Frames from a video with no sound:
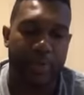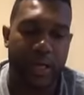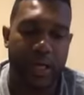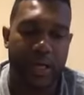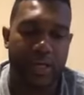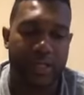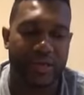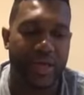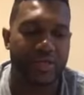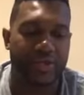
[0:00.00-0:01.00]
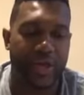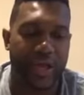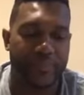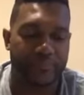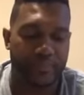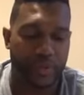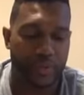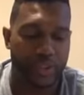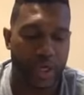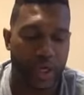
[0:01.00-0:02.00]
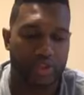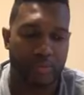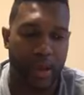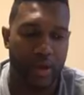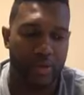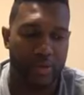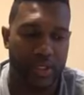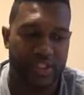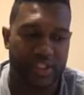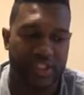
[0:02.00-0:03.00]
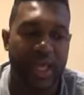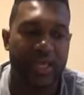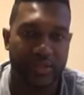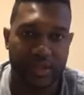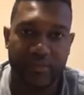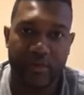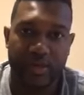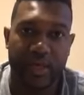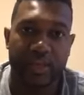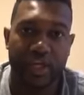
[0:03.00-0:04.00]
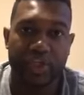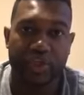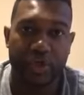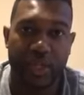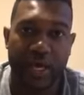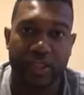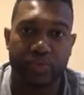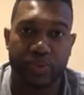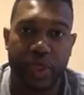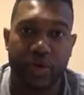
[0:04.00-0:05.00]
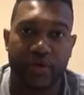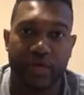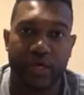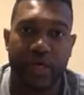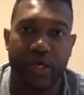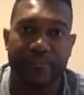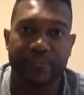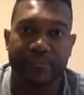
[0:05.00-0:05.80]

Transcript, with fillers: uh, yesterday we talked about the state that the Israelites was currently in.